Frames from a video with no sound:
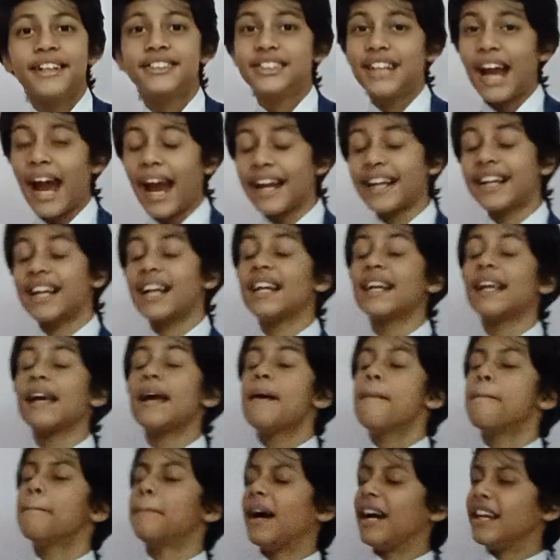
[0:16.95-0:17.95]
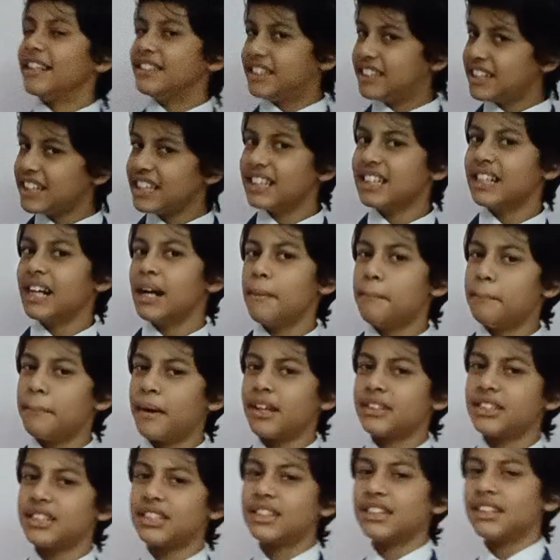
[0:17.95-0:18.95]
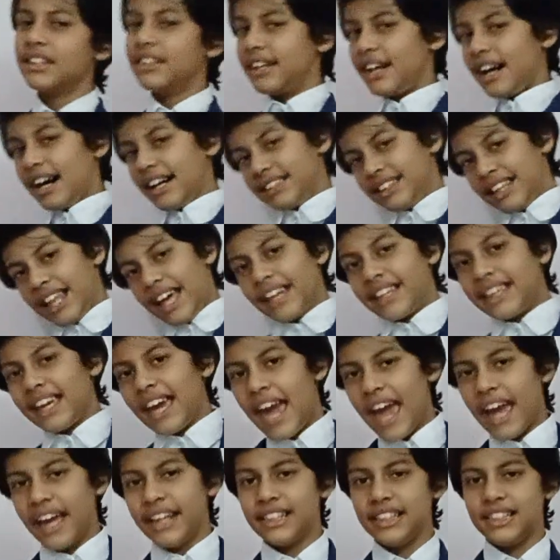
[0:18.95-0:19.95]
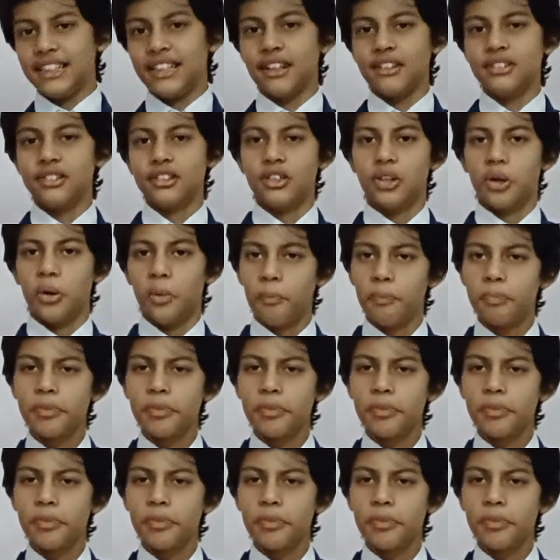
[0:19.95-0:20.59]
titled My Dear Mother, Unlike Any Other,